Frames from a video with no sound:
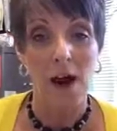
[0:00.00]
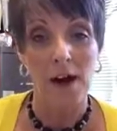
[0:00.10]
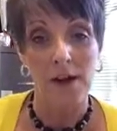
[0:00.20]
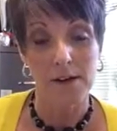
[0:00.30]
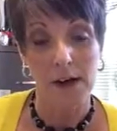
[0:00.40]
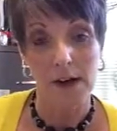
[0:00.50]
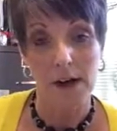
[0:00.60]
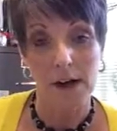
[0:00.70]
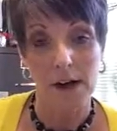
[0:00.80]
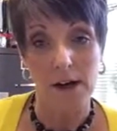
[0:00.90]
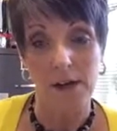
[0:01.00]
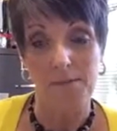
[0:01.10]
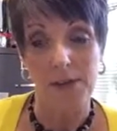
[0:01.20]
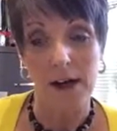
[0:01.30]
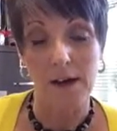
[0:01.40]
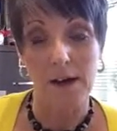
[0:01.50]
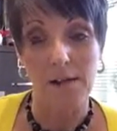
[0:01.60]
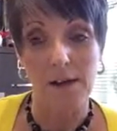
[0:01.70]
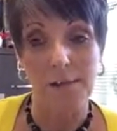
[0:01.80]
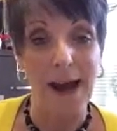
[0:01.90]
on
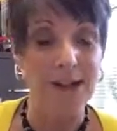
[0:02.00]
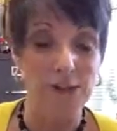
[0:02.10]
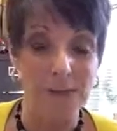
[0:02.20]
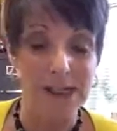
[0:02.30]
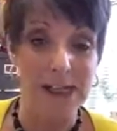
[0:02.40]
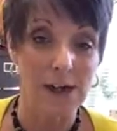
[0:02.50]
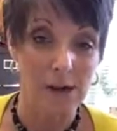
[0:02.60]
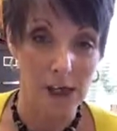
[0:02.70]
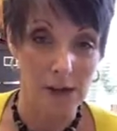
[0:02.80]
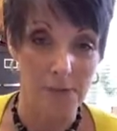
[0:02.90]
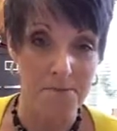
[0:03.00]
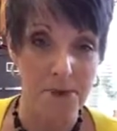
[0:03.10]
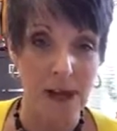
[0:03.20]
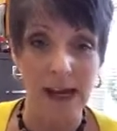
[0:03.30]
a batch of material,